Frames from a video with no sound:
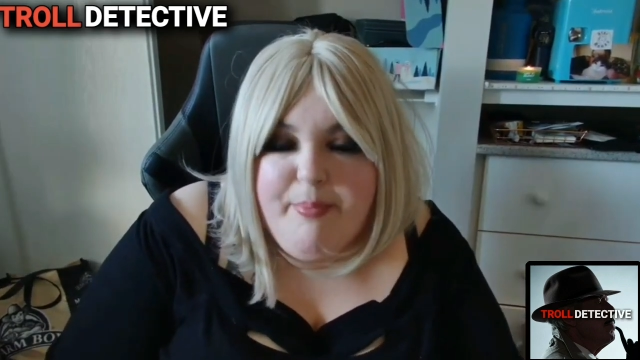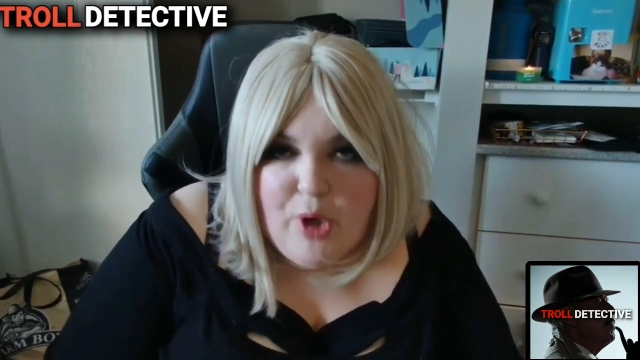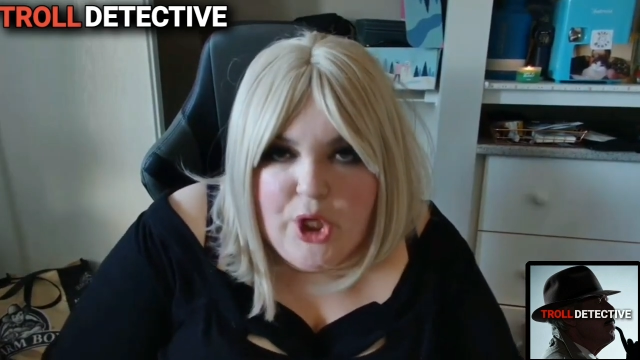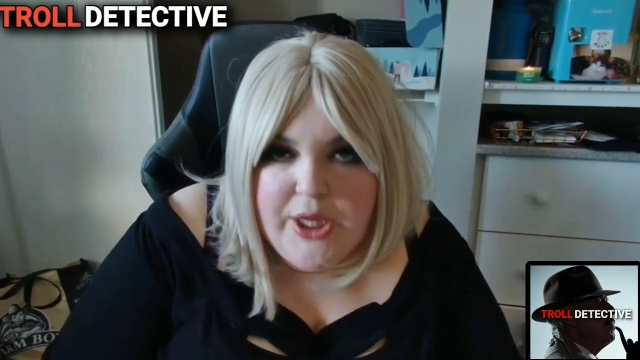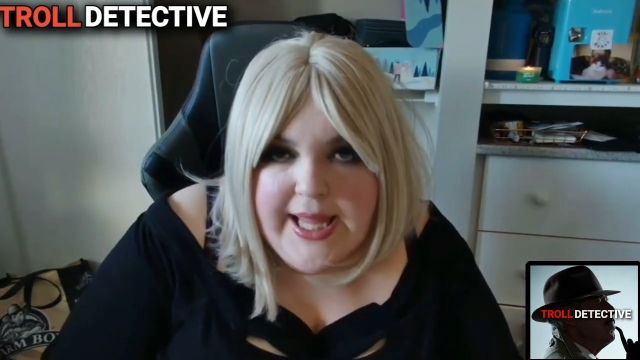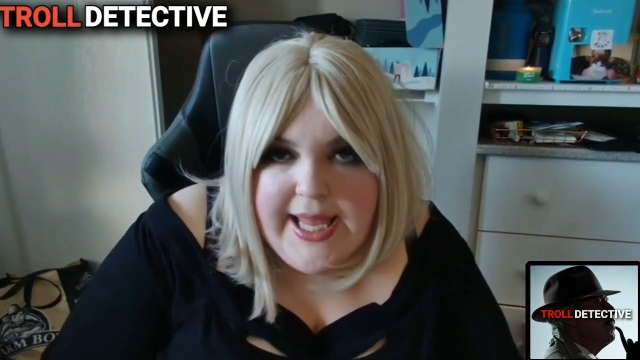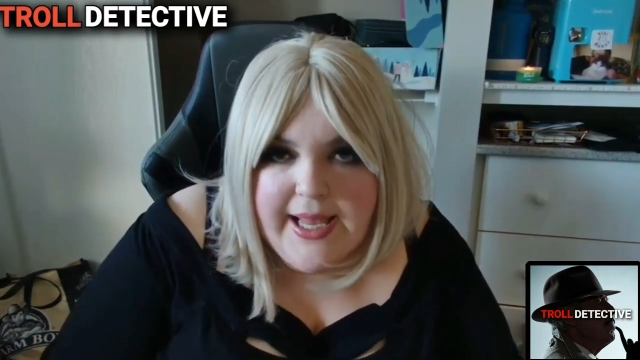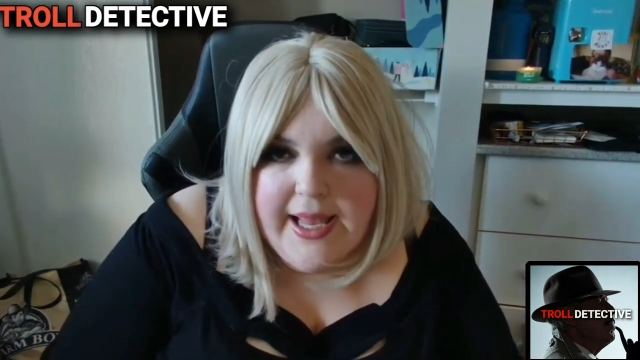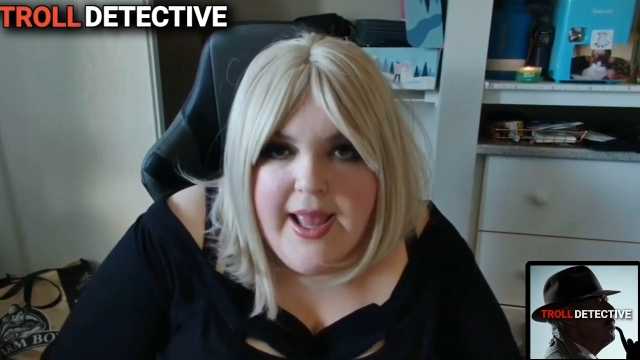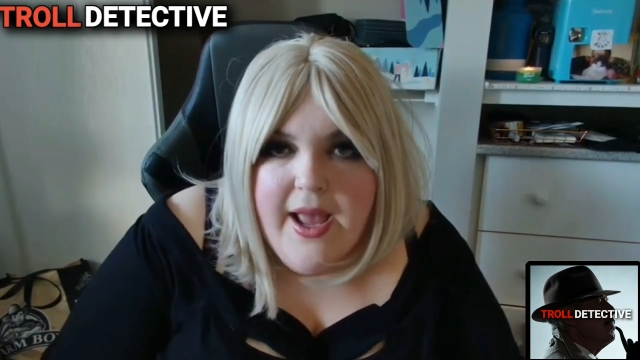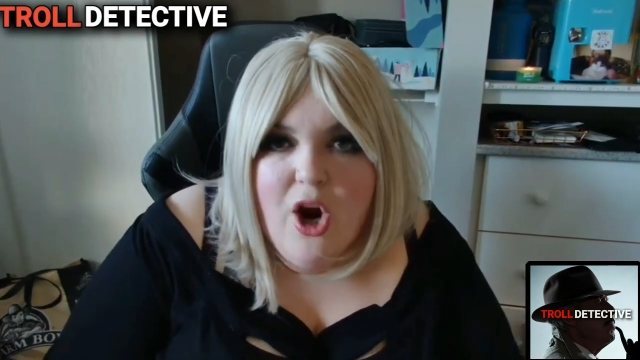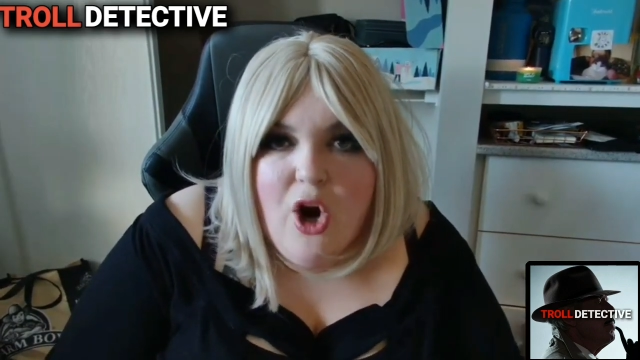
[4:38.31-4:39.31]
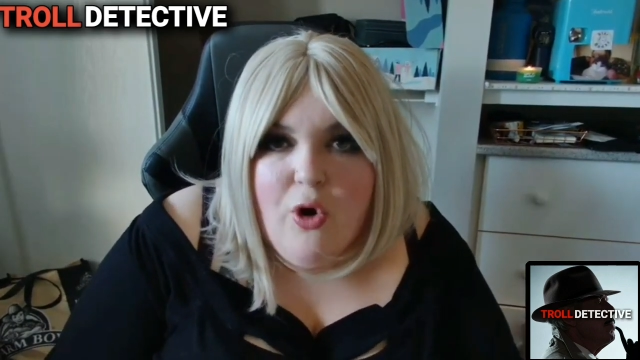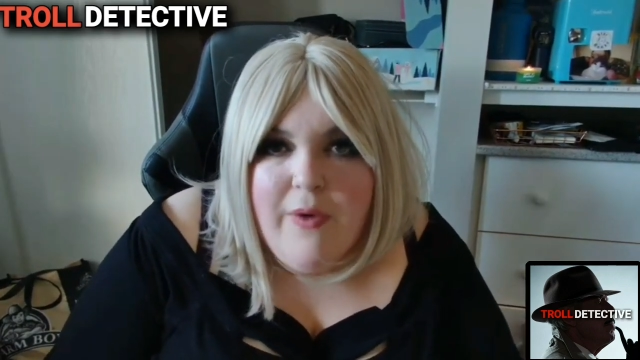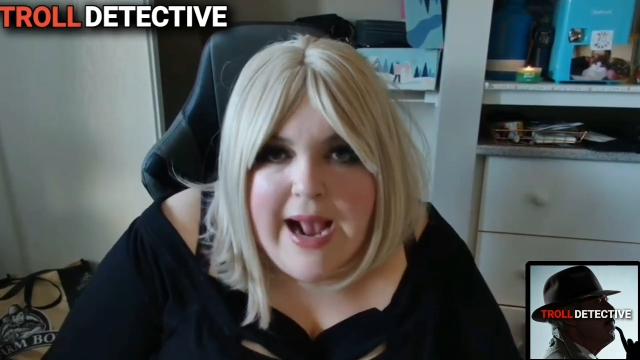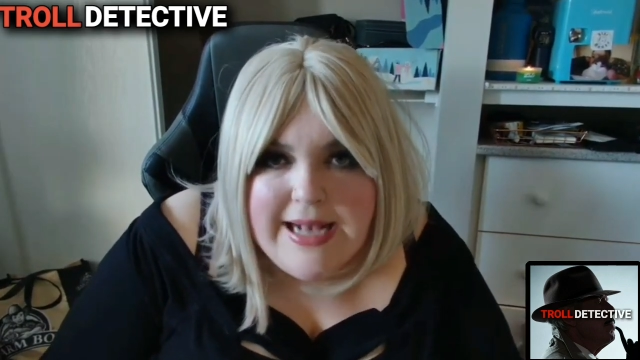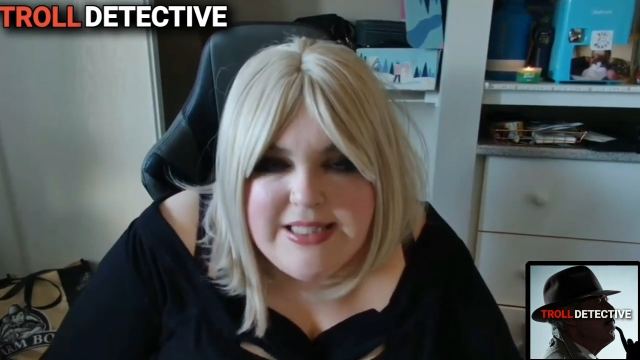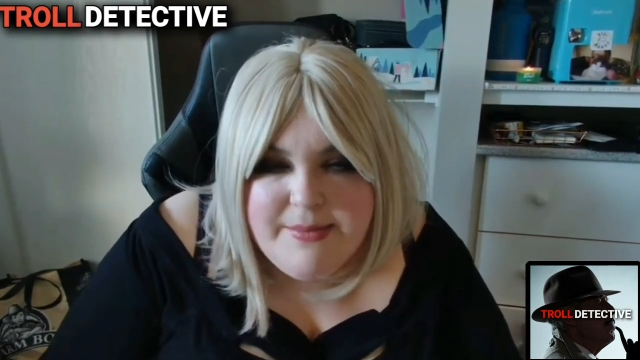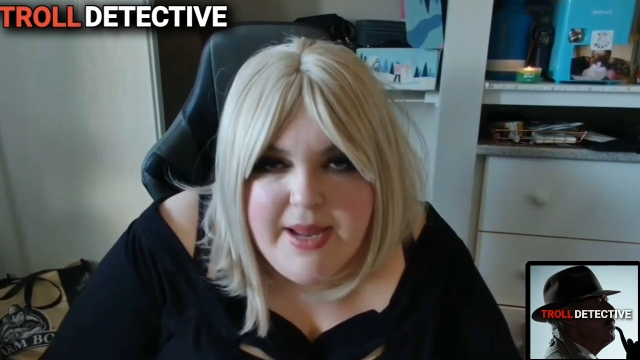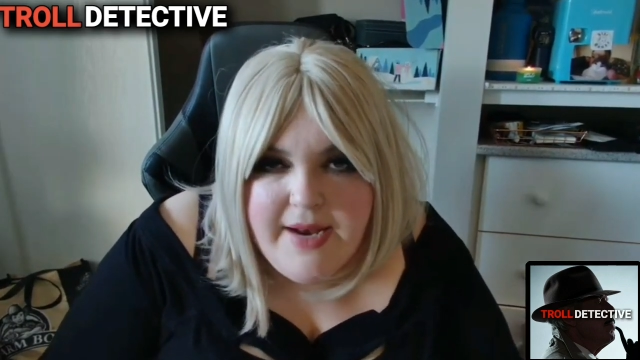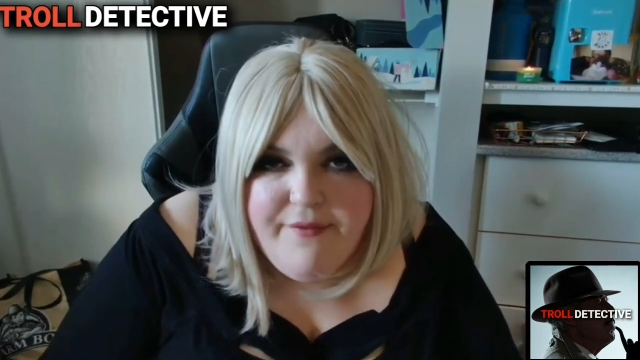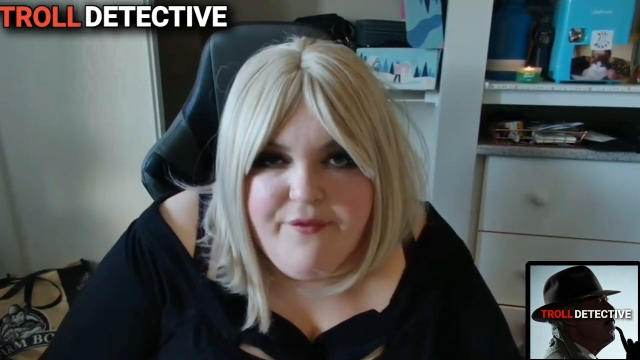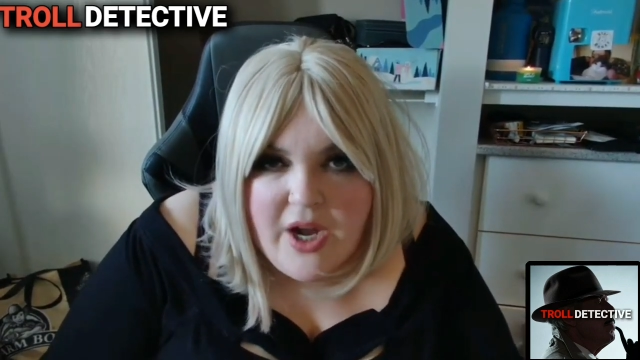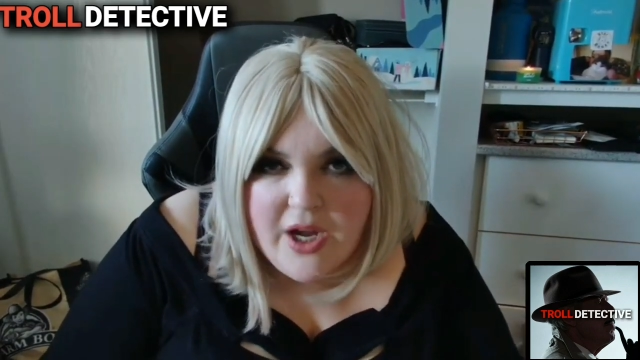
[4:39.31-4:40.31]
bullying.
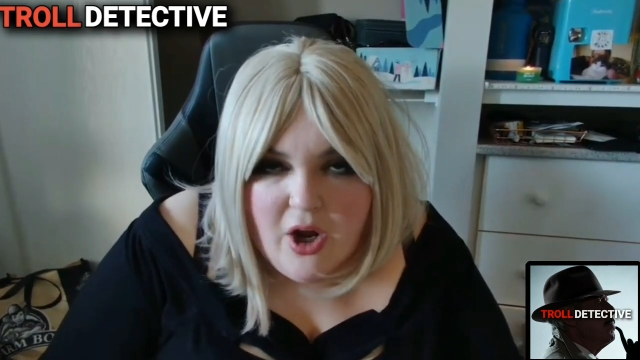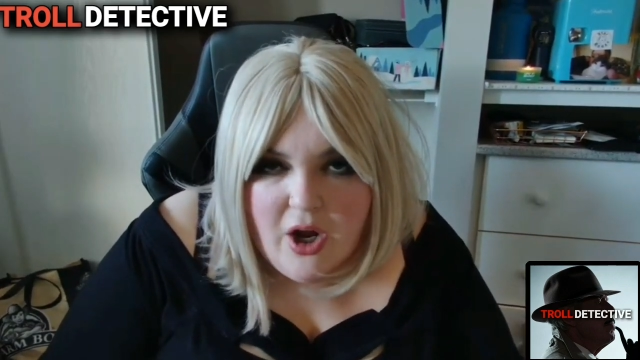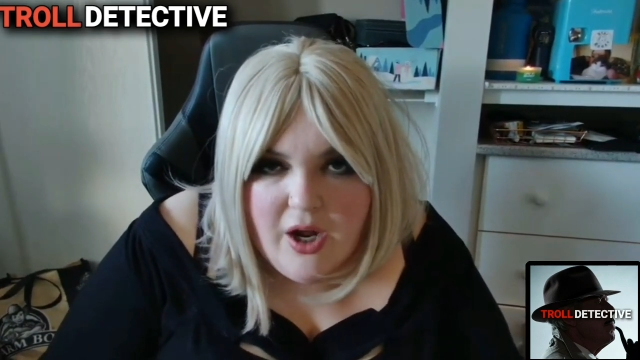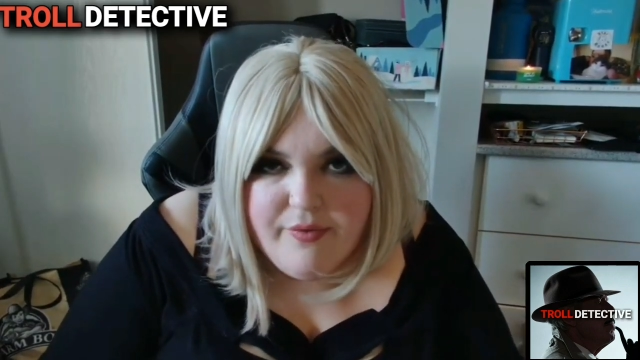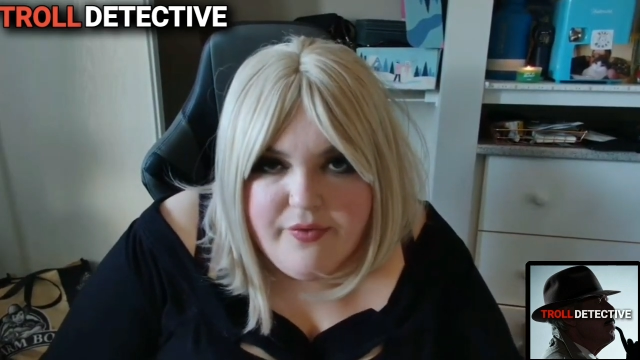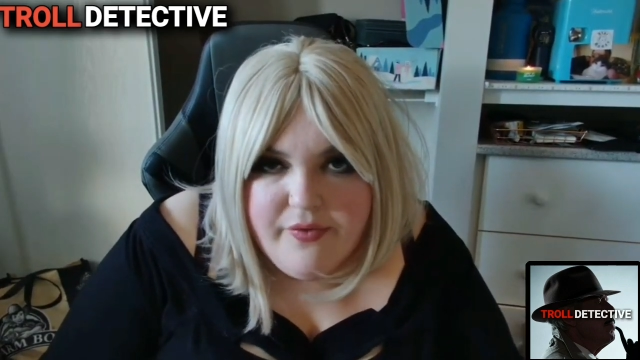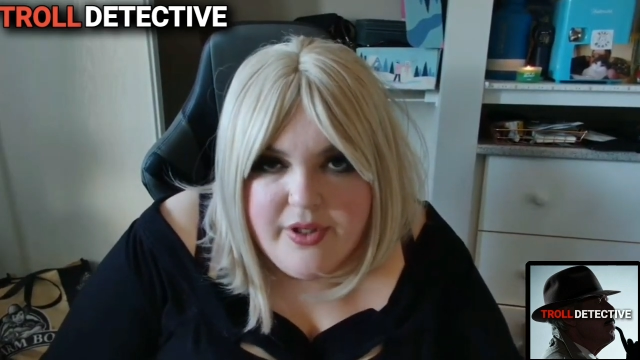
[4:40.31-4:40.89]
Harassment. Fuck off.